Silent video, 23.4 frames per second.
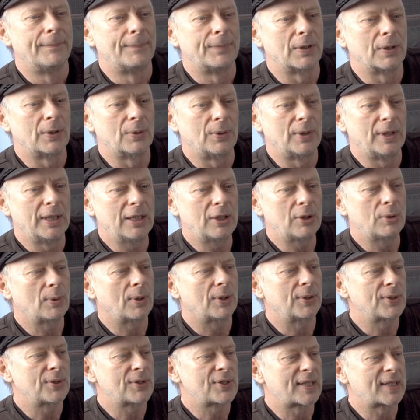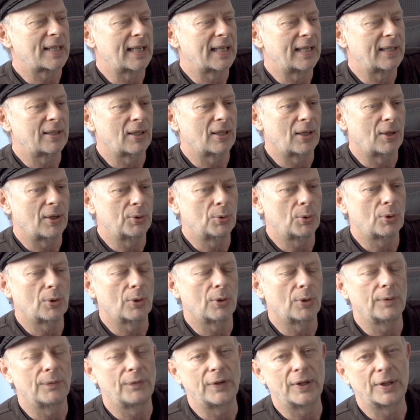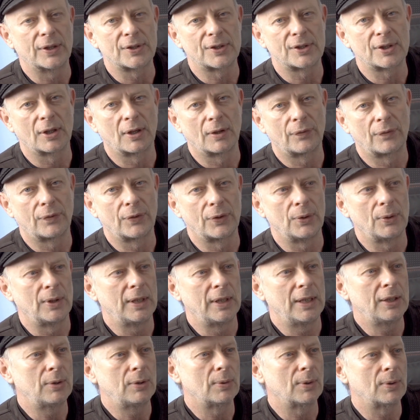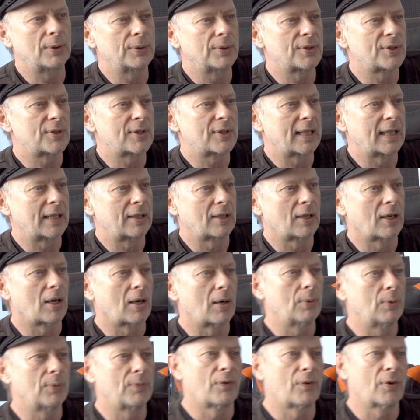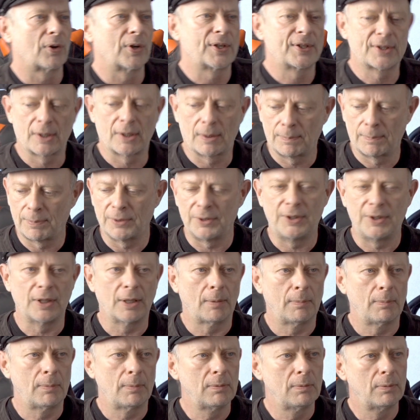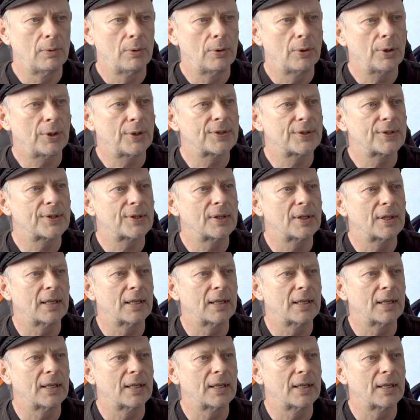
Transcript: You need to understand how to configure stuff. You need to understand how, for example, YAML works.